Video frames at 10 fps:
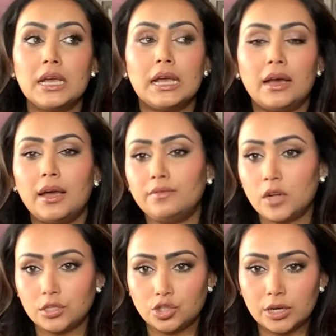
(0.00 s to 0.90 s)
I have
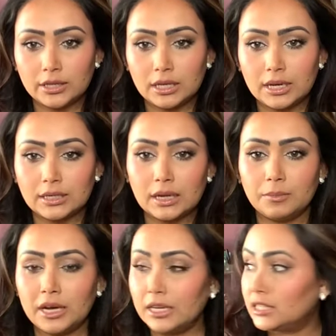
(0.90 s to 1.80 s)
not tried that. I'm
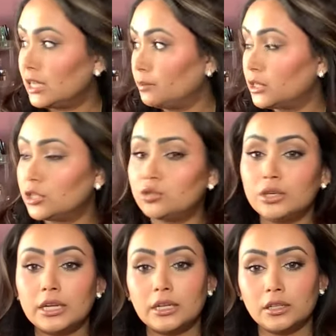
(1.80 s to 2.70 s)
kind of tempted to
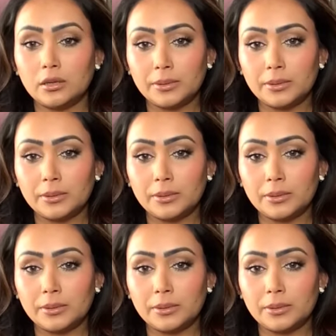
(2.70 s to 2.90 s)
get a little